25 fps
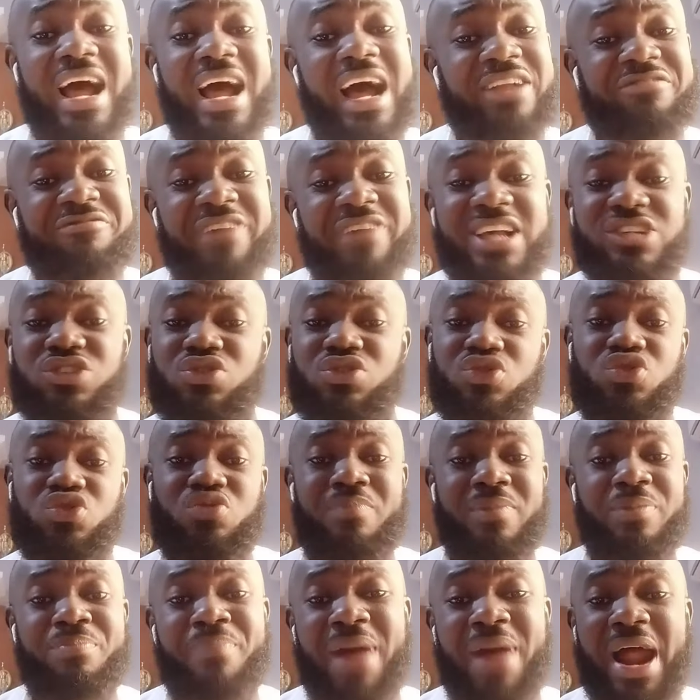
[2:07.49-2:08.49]
are advised not to
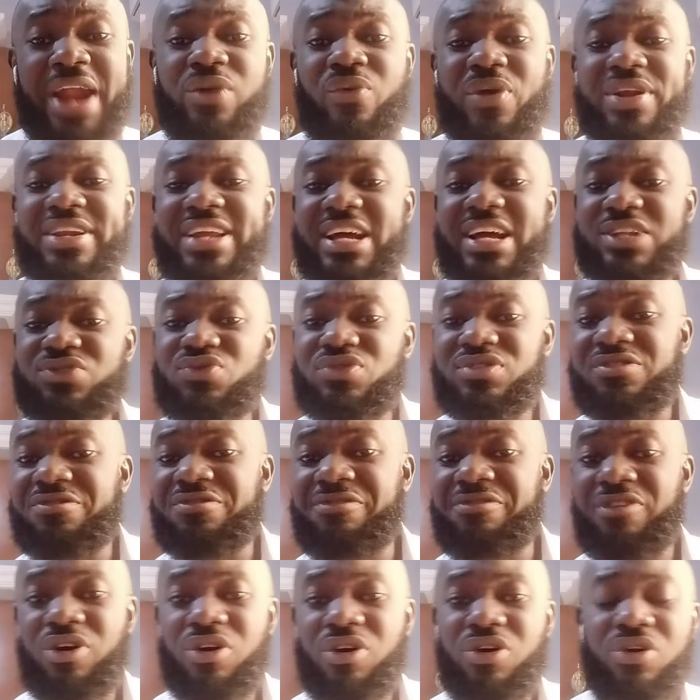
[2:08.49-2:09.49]
marry when they are
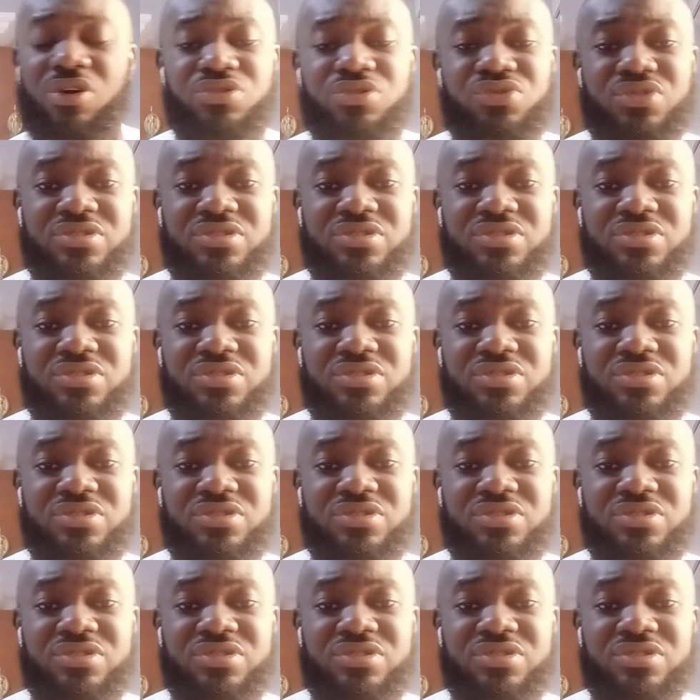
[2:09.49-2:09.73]
24,